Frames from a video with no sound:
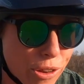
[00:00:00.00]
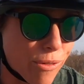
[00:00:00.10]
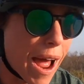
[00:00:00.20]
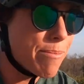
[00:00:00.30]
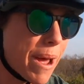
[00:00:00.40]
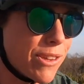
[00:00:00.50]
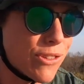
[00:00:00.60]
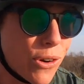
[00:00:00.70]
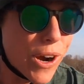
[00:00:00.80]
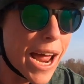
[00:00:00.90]
Rad Bike
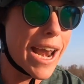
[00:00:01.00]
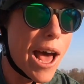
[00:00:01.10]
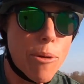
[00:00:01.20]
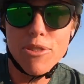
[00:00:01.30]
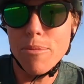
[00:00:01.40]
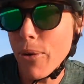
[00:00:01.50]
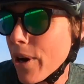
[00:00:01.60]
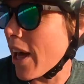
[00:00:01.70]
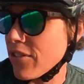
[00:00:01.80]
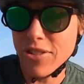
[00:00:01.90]
store, and help support
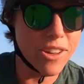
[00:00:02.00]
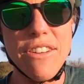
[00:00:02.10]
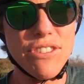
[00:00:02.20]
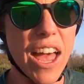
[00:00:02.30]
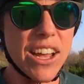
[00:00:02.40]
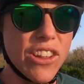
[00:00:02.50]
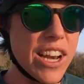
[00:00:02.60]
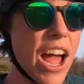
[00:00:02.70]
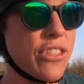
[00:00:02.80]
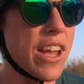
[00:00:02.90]
us. Safe cycling
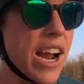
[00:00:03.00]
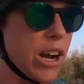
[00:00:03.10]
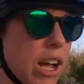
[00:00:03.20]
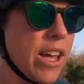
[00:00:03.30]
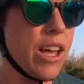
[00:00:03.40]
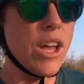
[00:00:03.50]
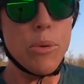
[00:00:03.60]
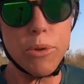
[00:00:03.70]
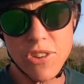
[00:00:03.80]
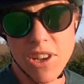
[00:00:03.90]
out there.
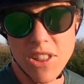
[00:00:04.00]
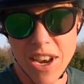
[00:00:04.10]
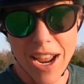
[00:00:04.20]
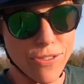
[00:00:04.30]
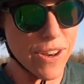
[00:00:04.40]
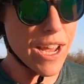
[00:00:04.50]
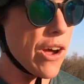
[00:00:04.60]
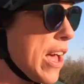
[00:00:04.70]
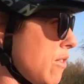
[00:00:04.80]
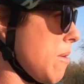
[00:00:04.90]
We'll see you in the next video,
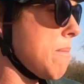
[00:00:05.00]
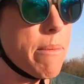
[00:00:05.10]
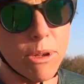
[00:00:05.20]
and remember